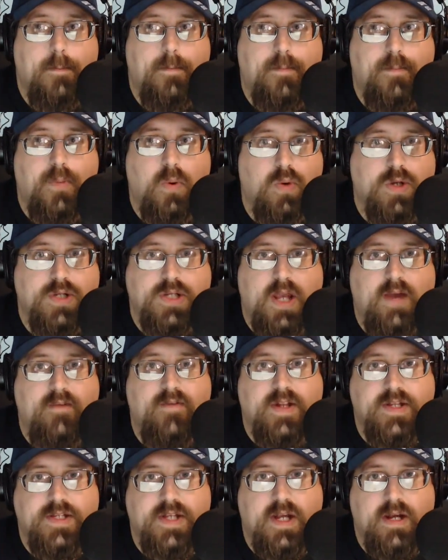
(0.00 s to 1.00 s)
But where's the
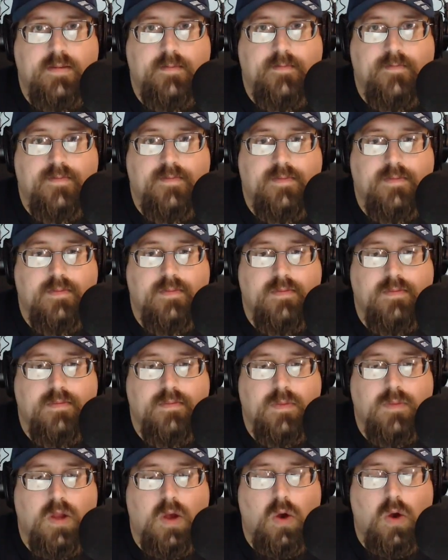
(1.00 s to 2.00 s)
evidence at?
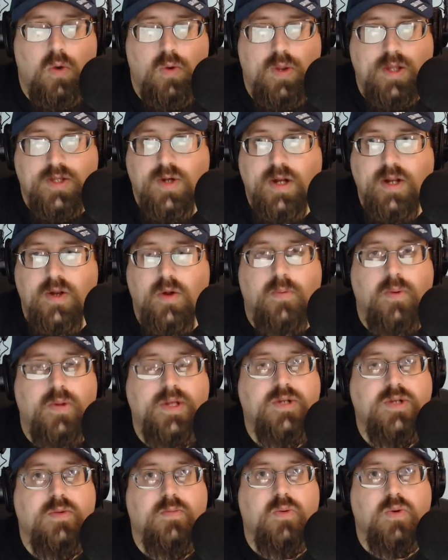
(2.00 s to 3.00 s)
Oh, that's right. No
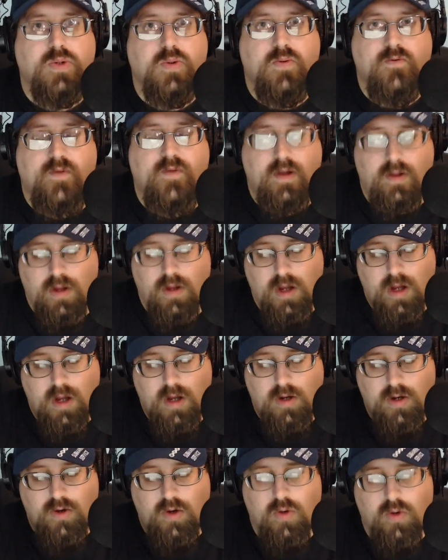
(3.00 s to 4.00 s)
police reports were filed.
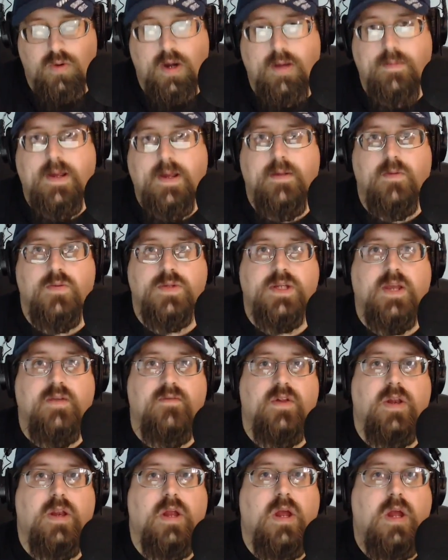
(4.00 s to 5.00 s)
No rape kit was
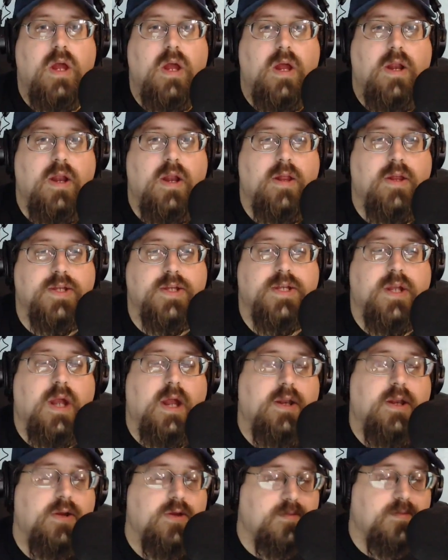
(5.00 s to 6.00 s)
given. None of this.
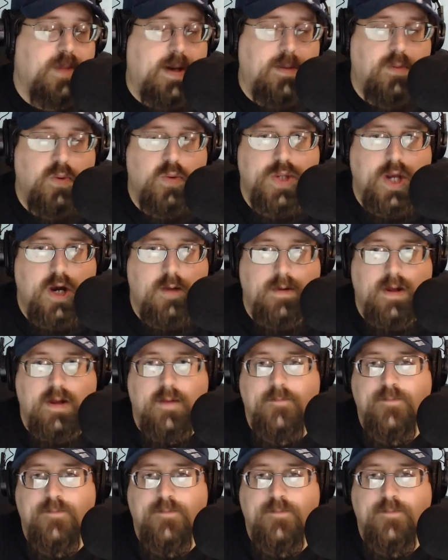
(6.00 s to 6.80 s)
And people will tell me